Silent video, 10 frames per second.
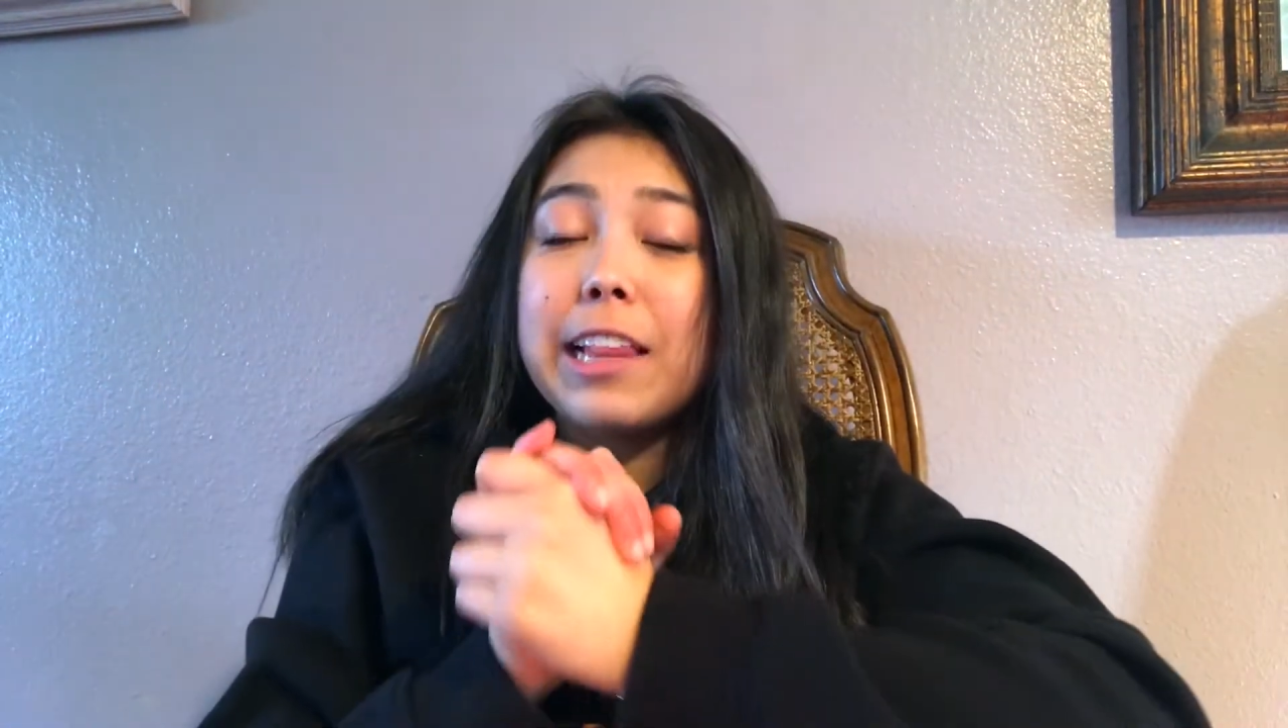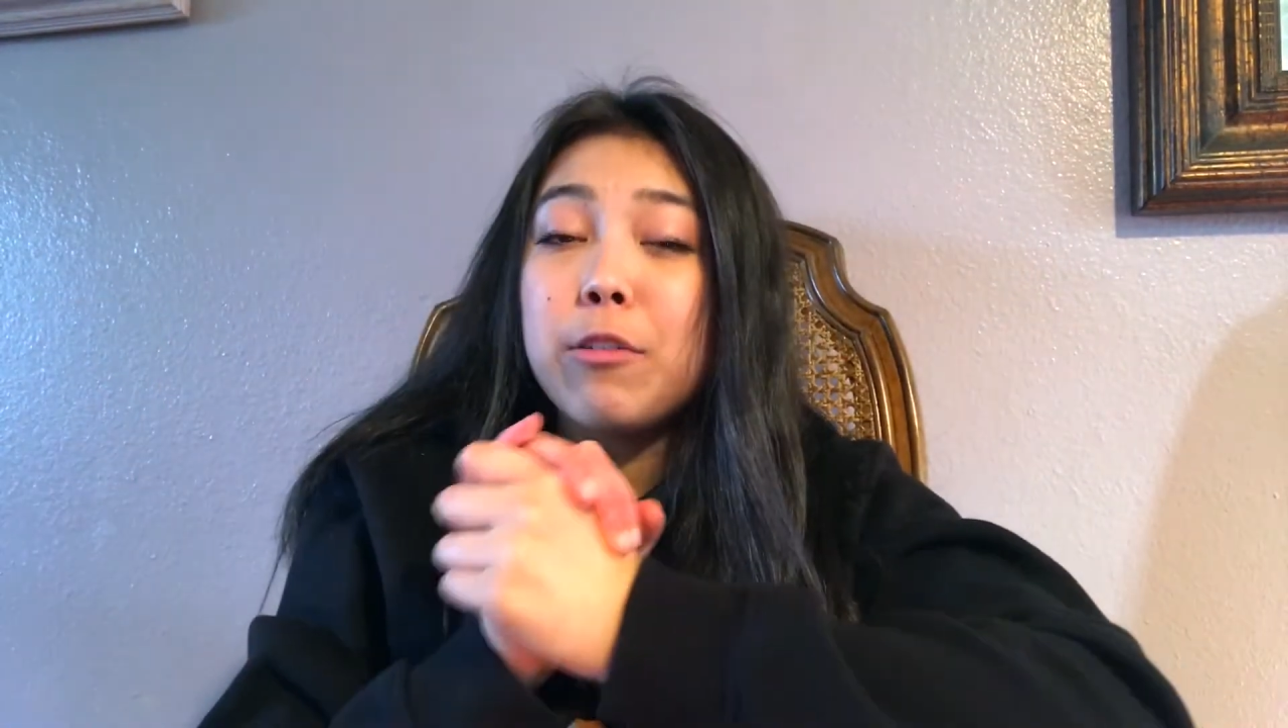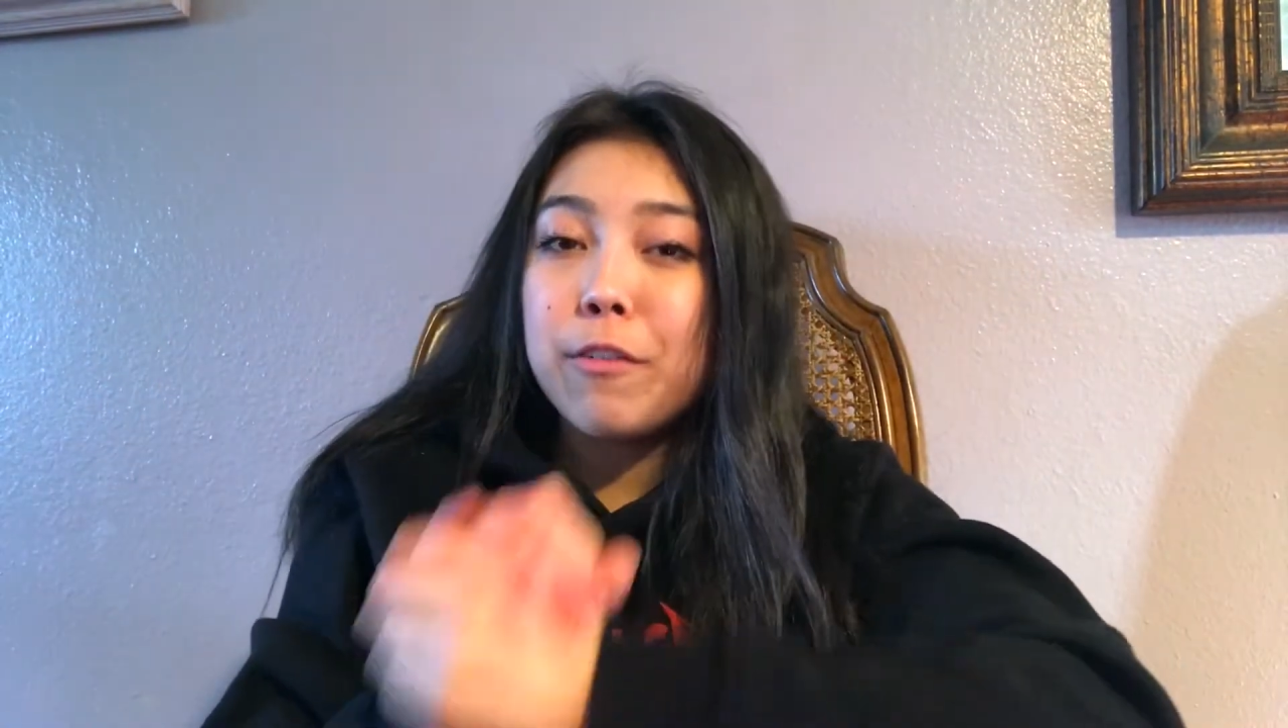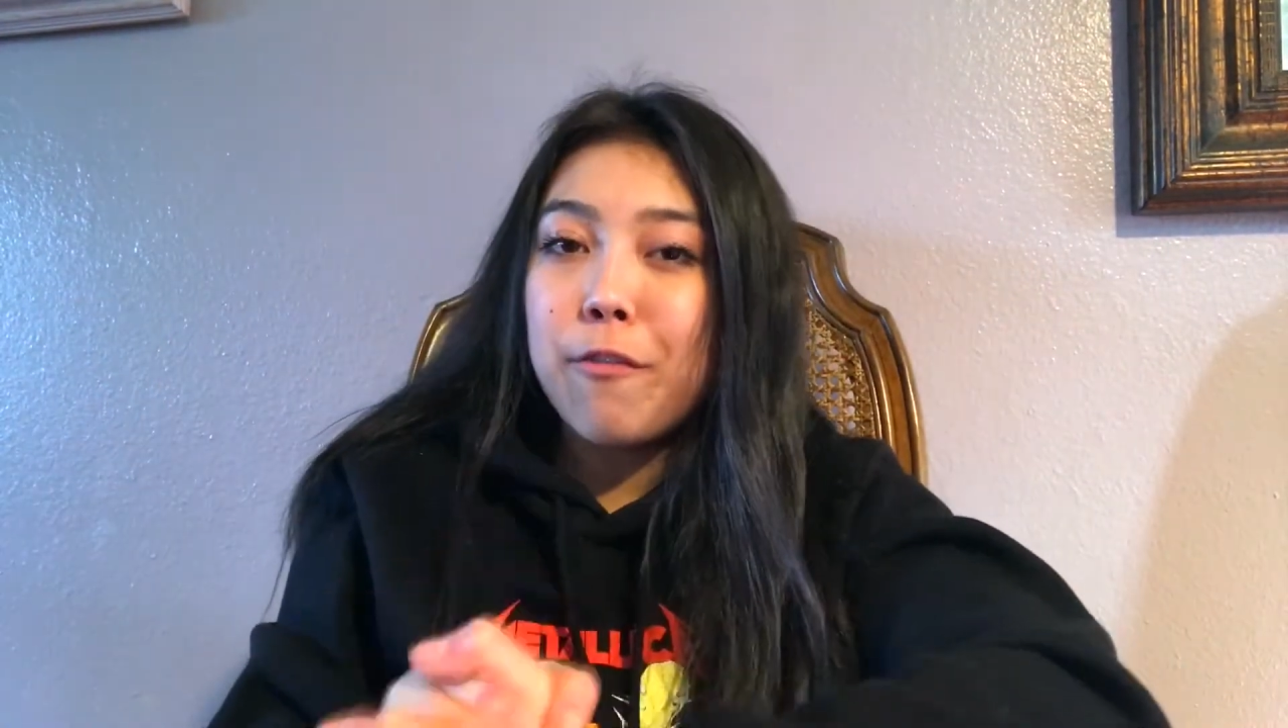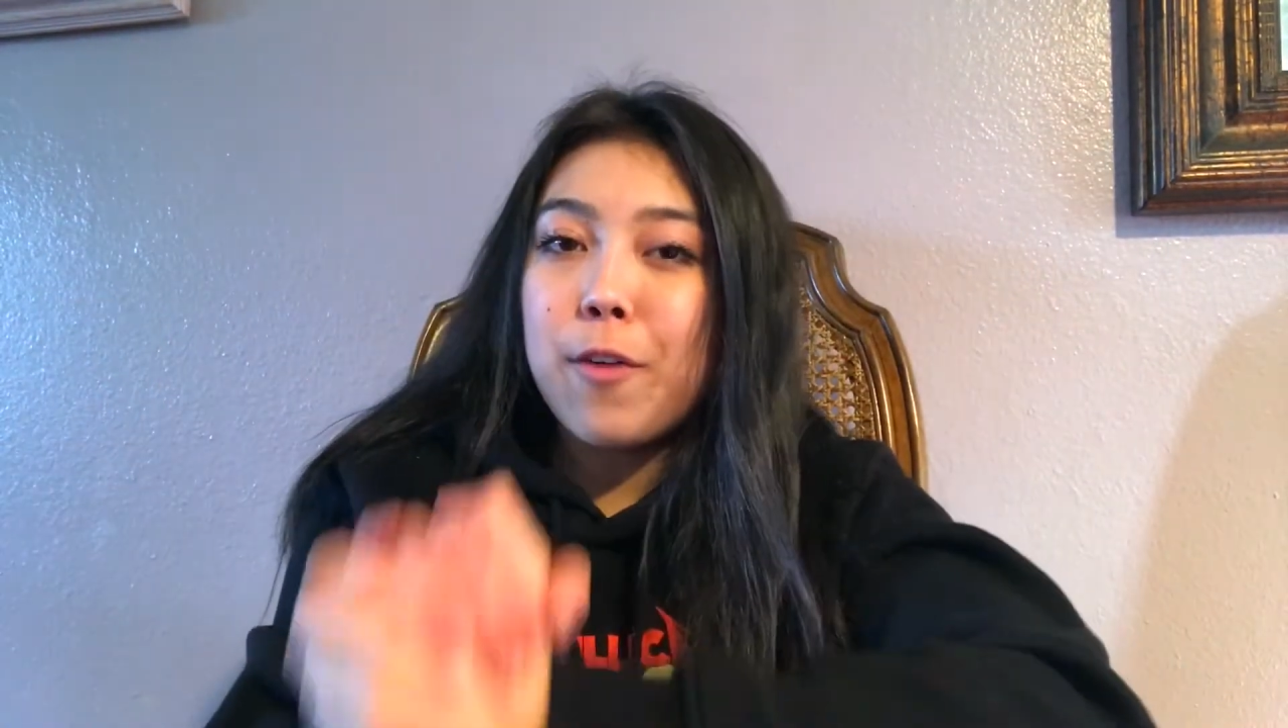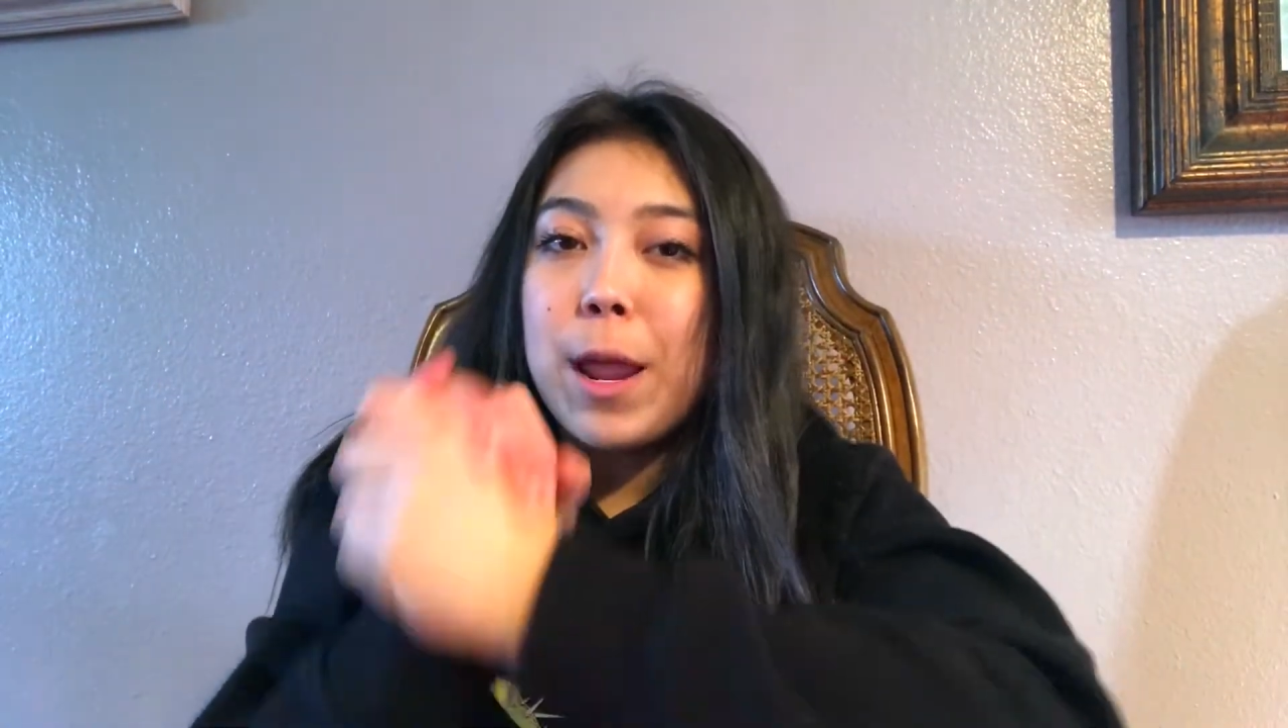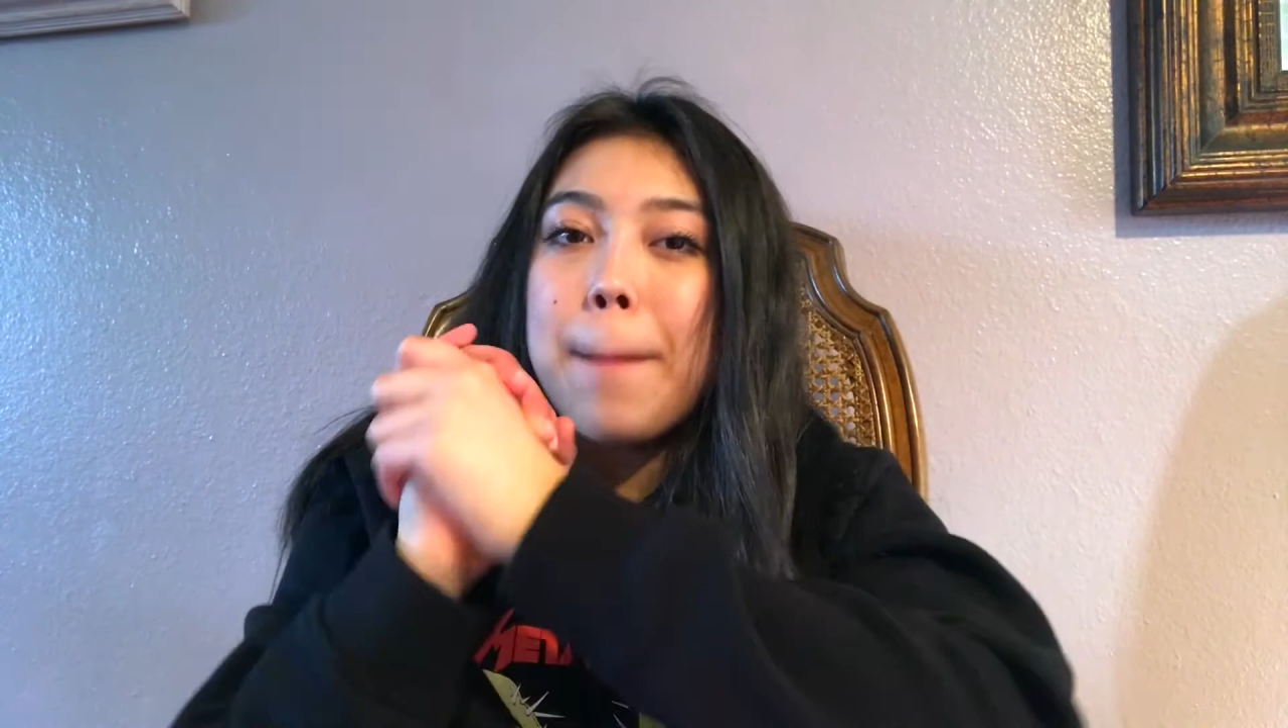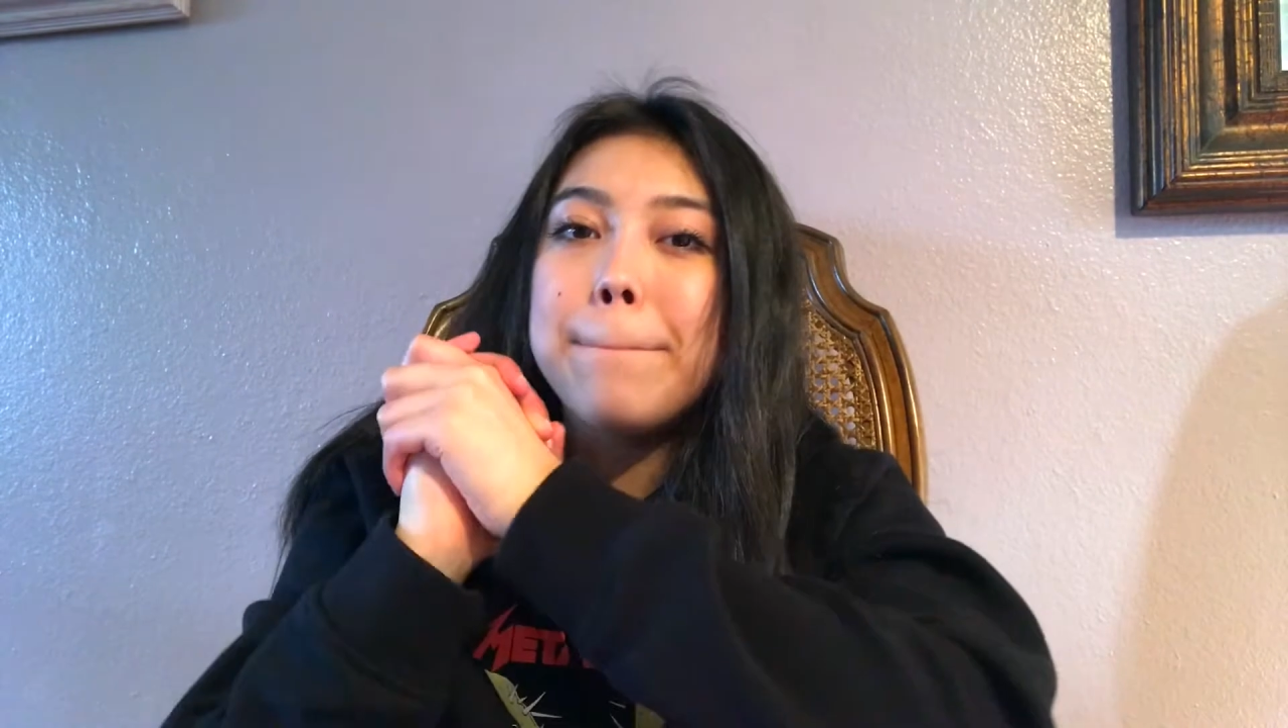gluten-free